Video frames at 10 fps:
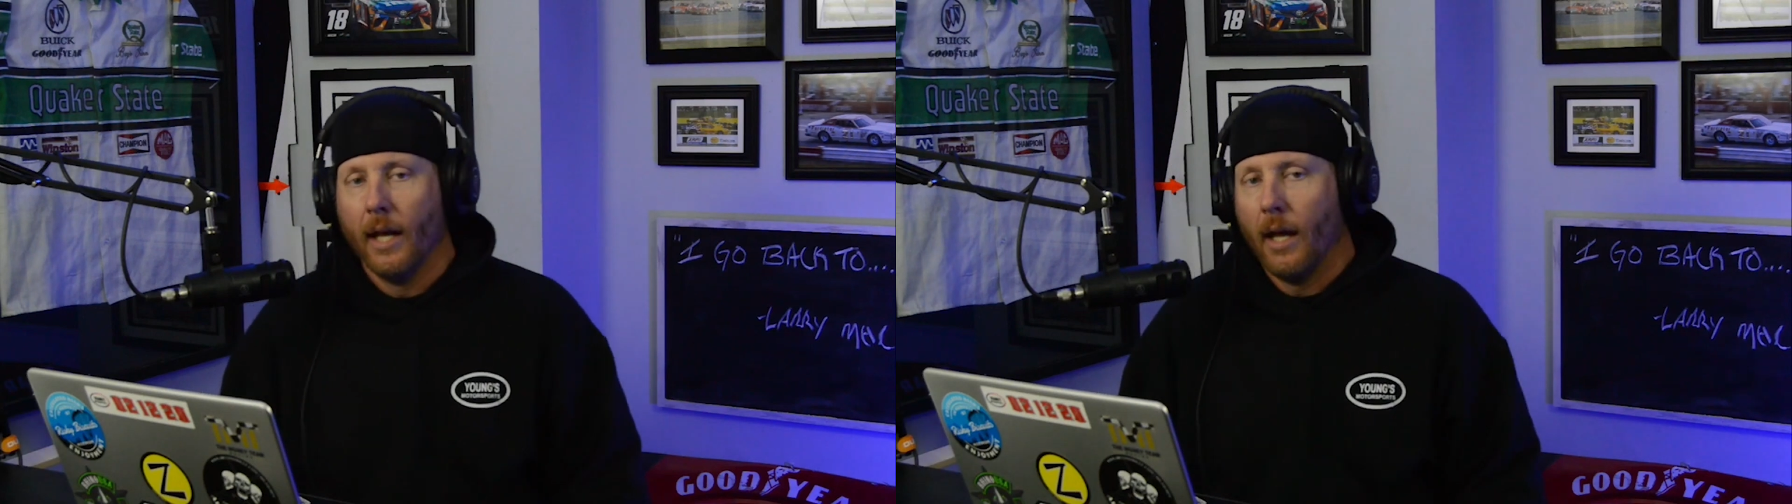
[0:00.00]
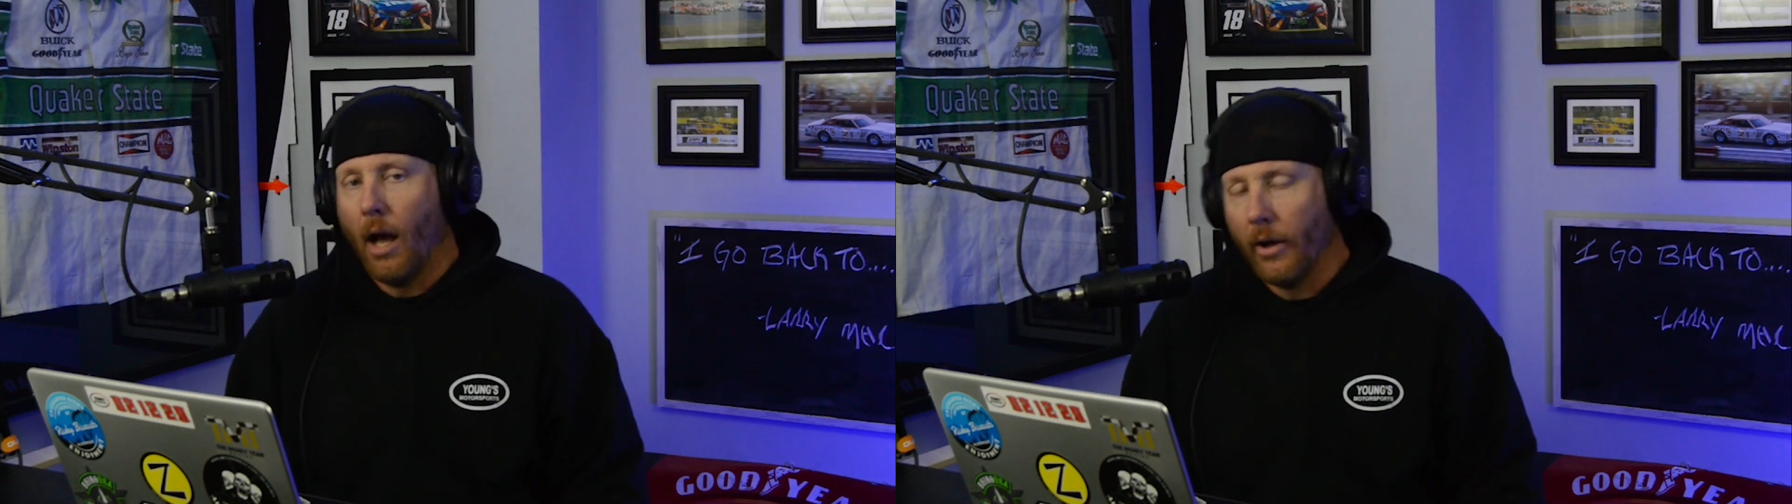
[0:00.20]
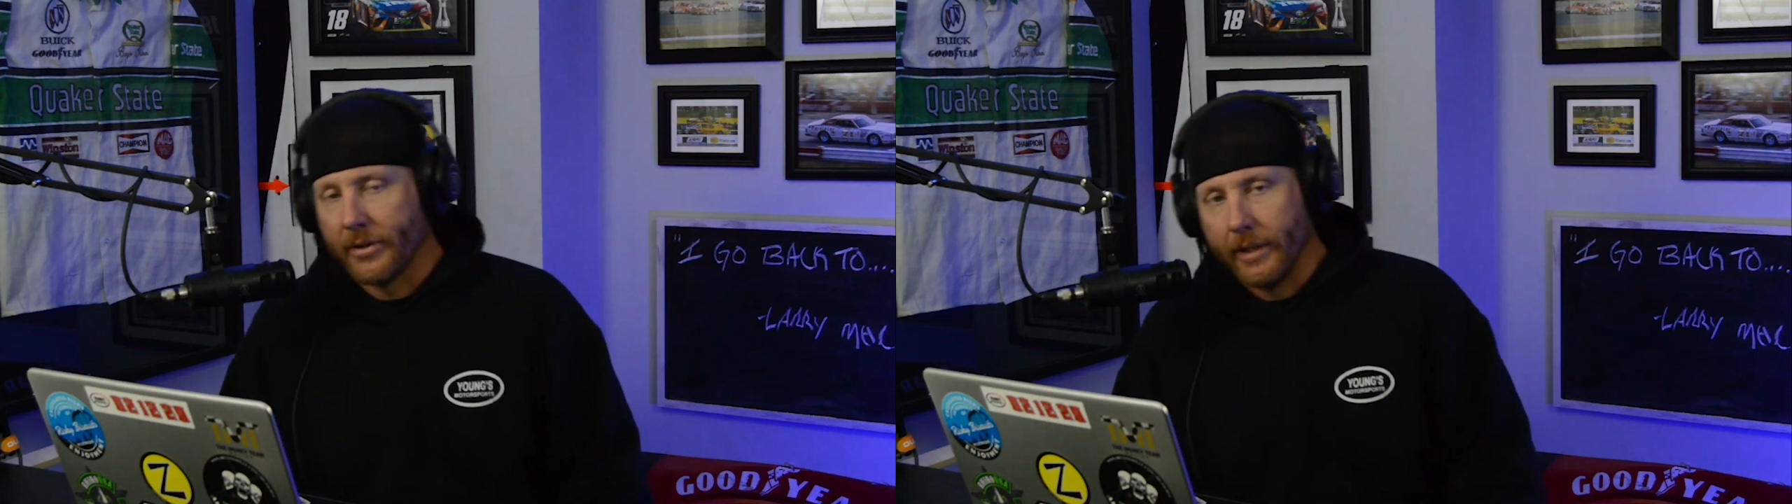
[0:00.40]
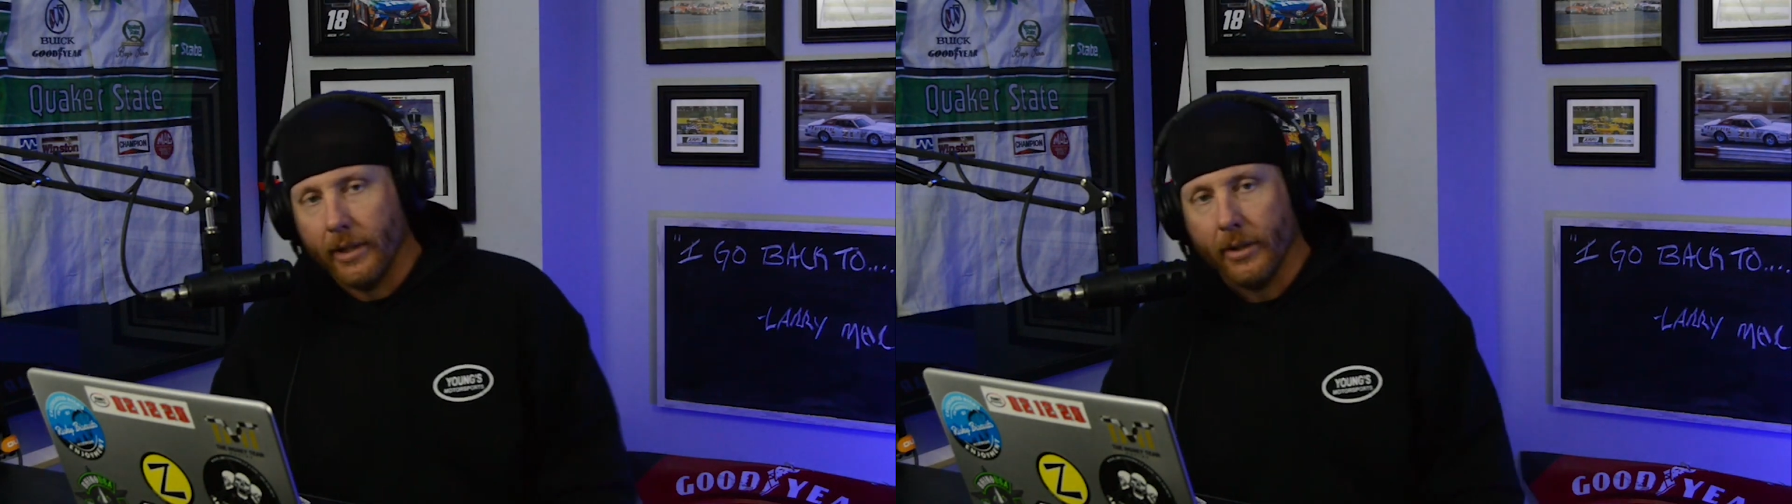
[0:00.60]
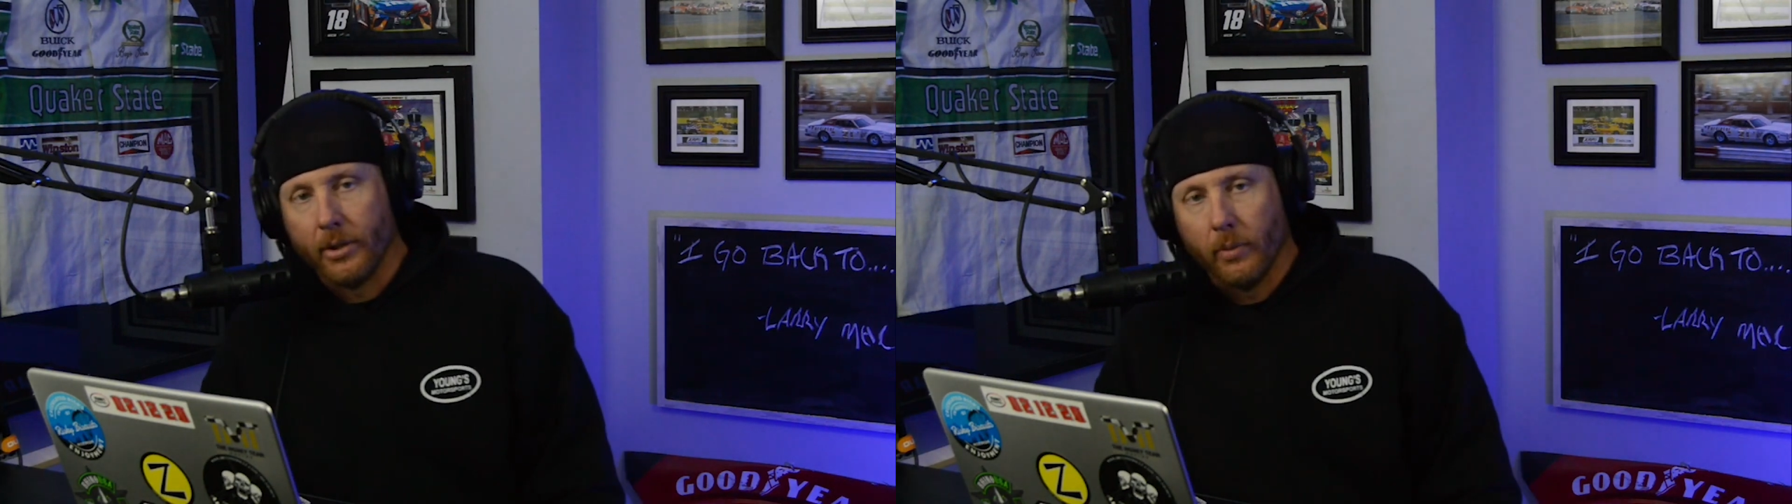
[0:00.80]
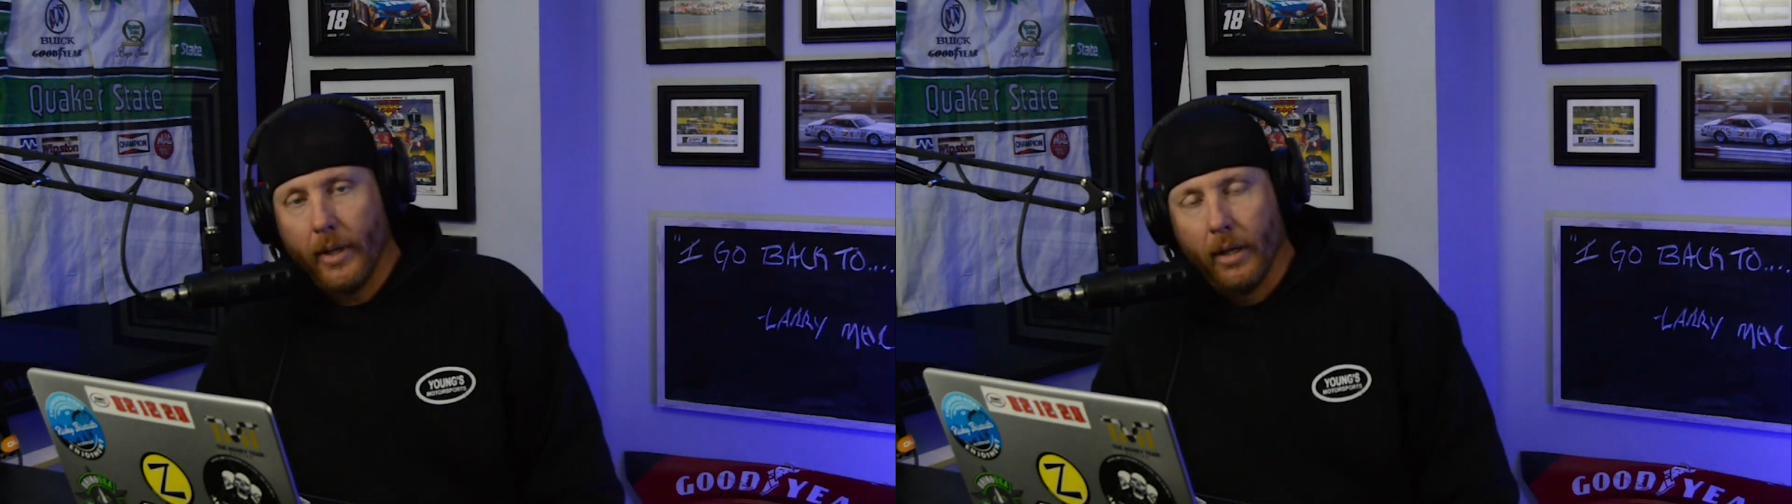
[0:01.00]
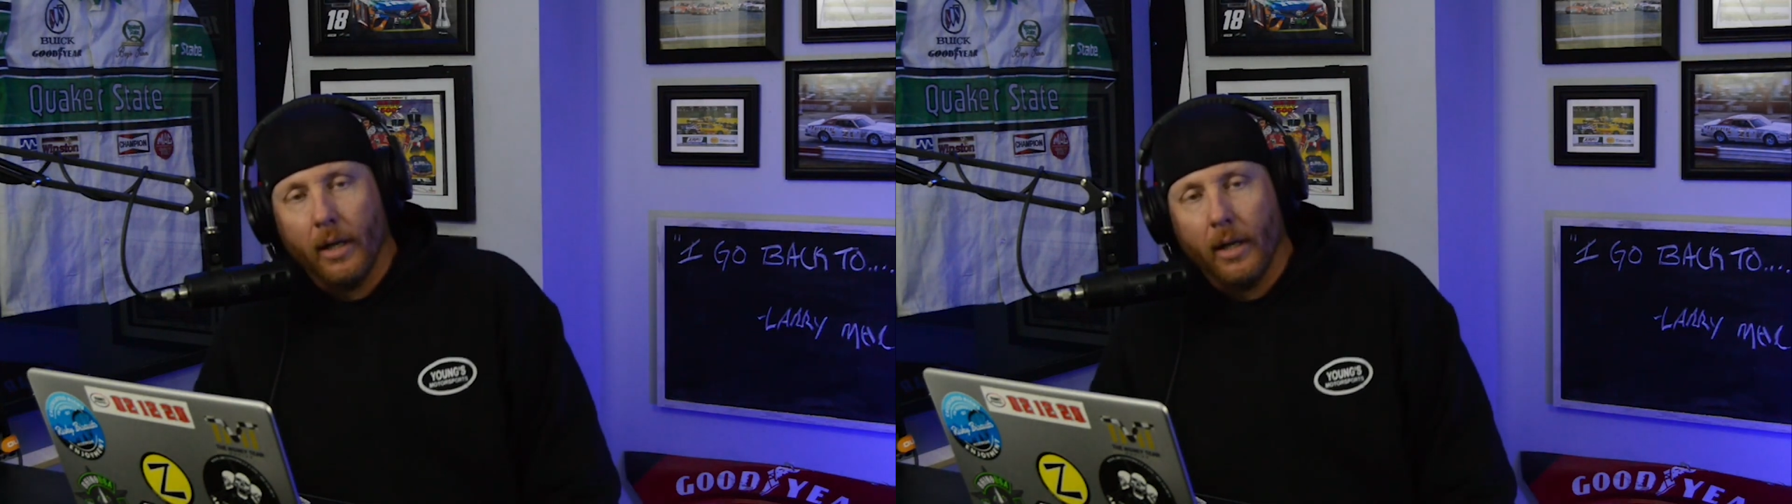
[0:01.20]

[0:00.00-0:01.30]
Austin Hill is your winner.